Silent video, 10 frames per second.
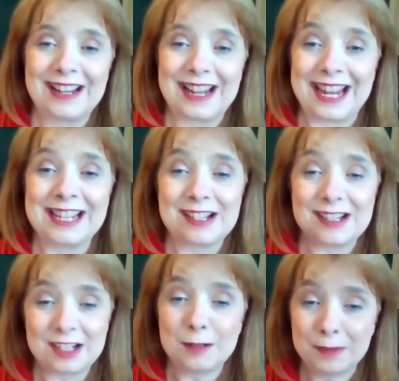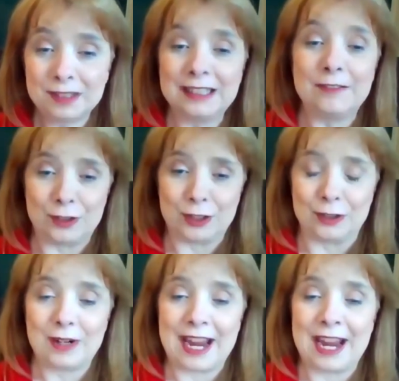and still believe
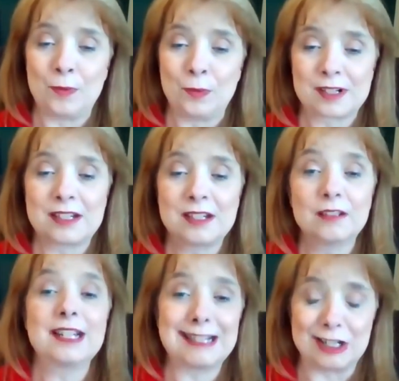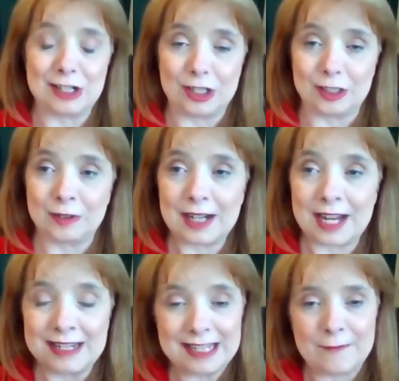you and will still listen to you,
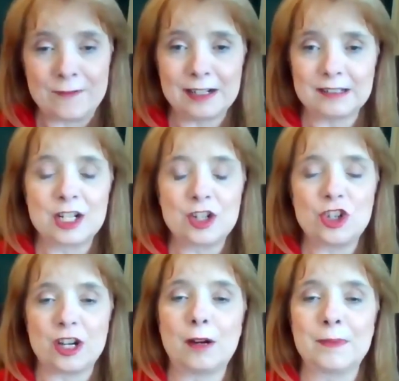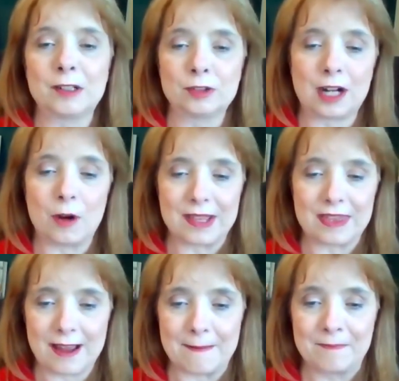and definitely share Builderall with
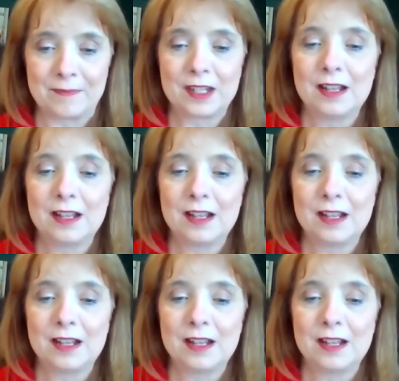them.